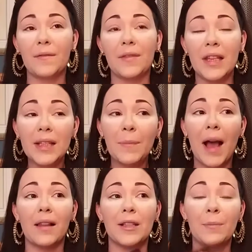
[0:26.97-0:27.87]
This
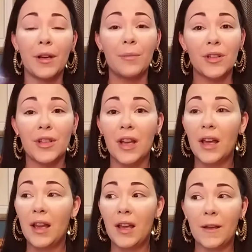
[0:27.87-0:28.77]
palette's pretty much
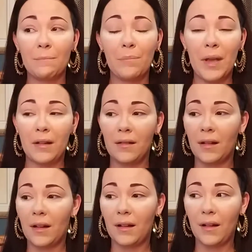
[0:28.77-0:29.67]
been
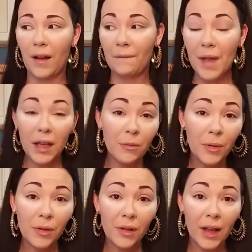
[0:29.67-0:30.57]

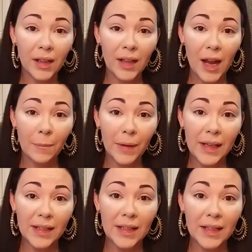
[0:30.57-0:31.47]
available in a lot of
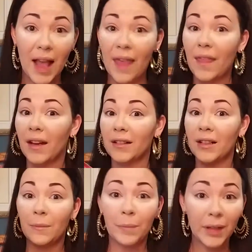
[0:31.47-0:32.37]
places and then
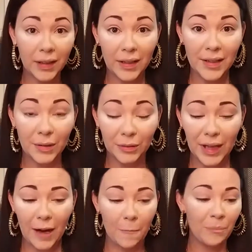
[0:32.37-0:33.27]
completely sold
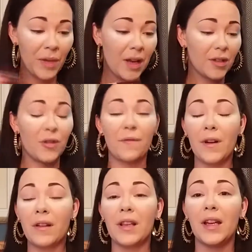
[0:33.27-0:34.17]
out. So I'm
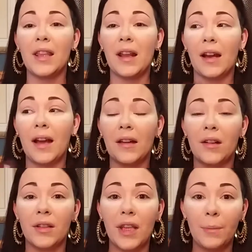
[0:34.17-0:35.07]
very lucky that I got
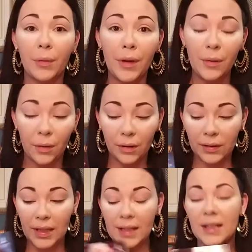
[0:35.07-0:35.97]
on the pre-order
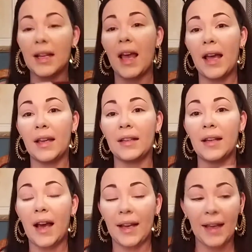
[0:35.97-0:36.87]
list, and
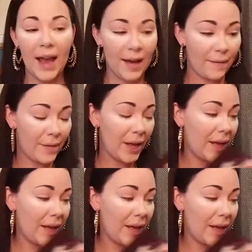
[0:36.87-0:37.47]
I have